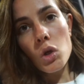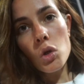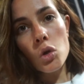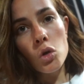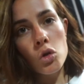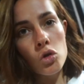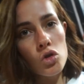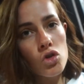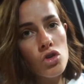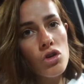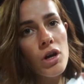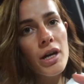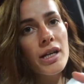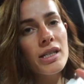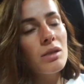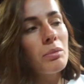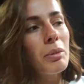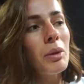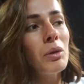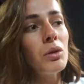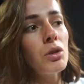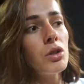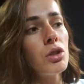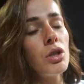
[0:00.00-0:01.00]
or trying to
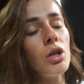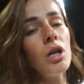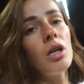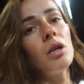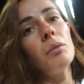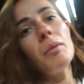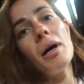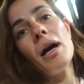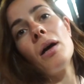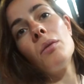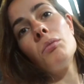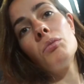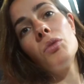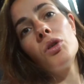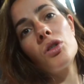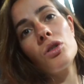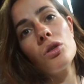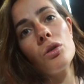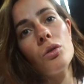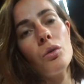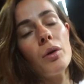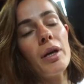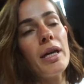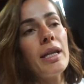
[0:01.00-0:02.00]
build a certain amount of
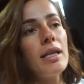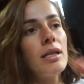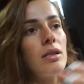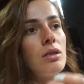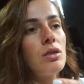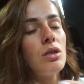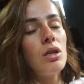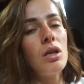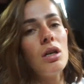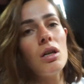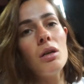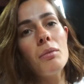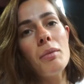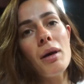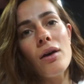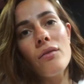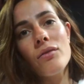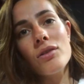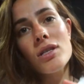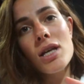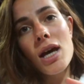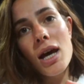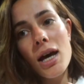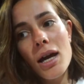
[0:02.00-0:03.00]
muscle in a certain
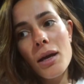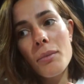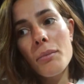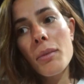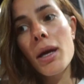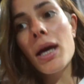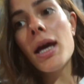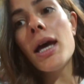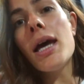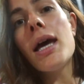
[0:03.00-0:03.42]
amount of time.